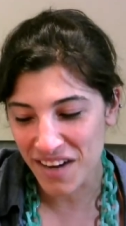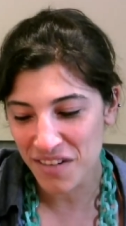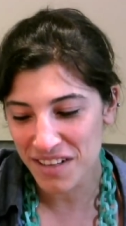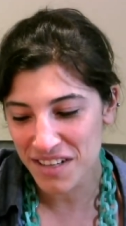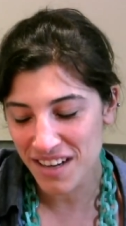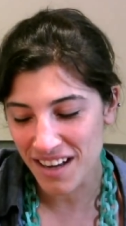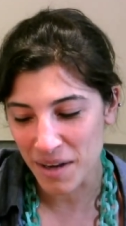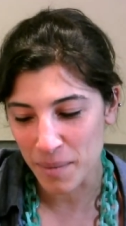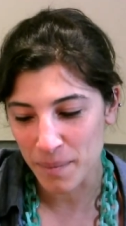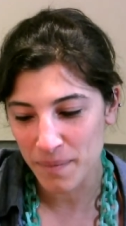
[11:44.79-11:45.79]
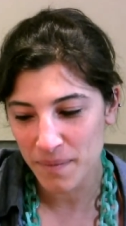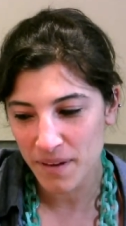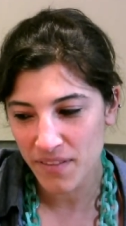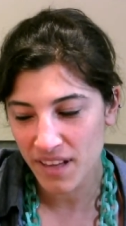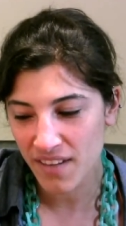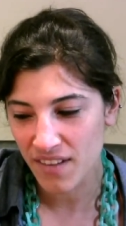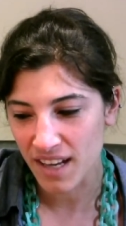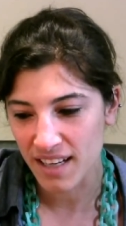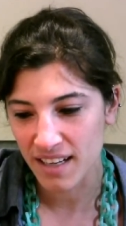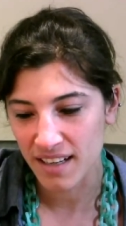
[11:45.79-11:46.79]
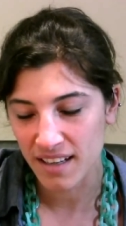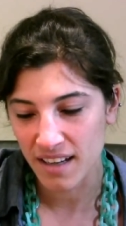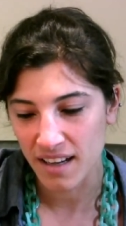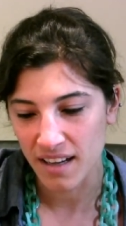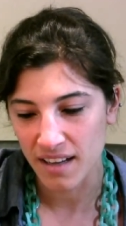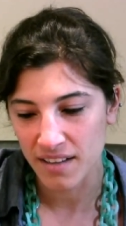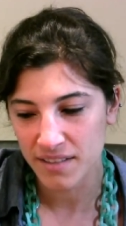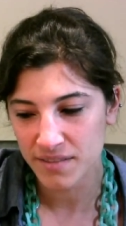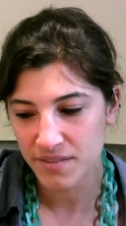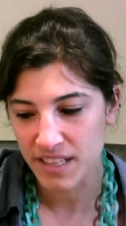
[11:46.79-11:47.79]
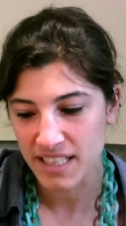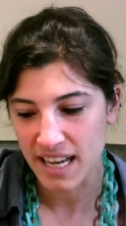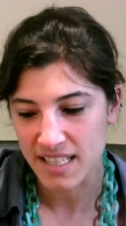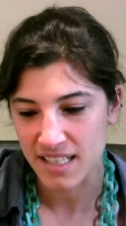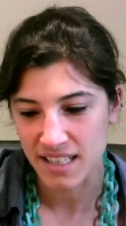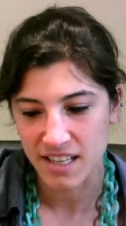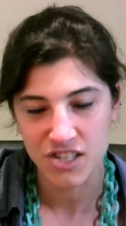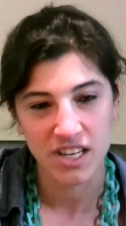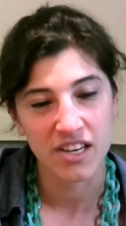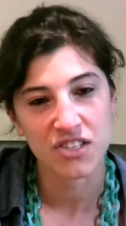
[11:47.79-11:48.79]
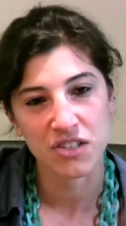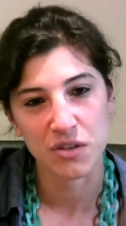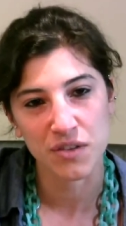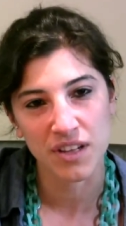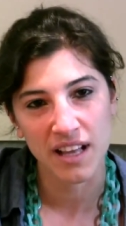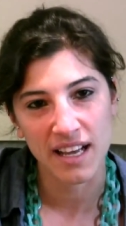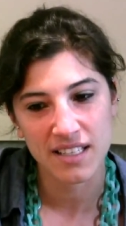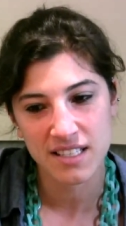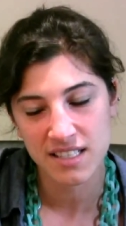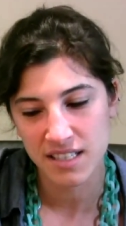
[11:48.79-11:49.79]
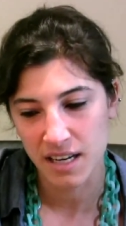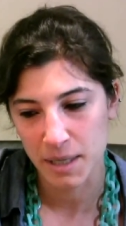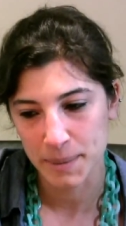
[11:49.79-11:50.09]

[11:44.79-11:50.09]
I really I feel like I've gotten a fantastic education over the last